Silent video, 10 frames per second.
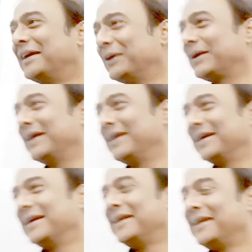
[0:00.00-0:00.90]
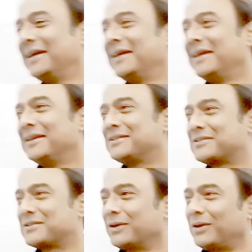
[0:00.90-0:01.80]
Okay,
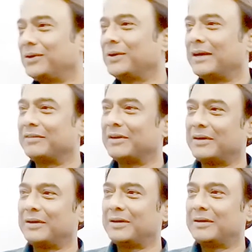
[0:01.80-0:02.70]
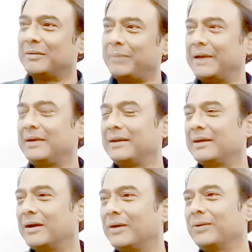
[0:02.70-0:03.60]
so you have a pet
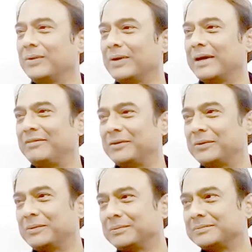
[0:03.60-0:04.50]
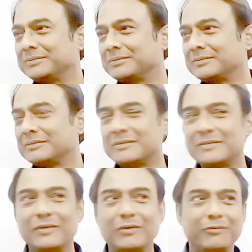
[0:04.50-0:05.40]
and how you have to
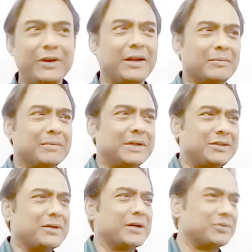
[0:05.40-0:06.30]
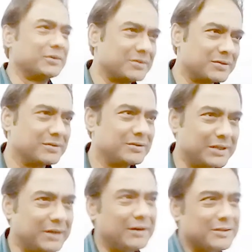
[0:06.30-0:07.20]
feed him, the instructions,
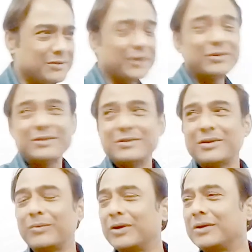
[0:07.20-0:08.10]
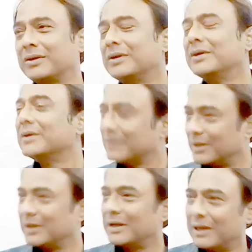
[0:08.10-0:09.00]
general instructions on
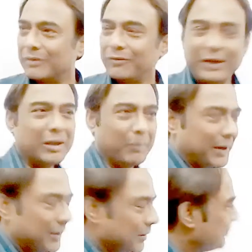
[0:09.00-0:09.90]
how to feed the pet.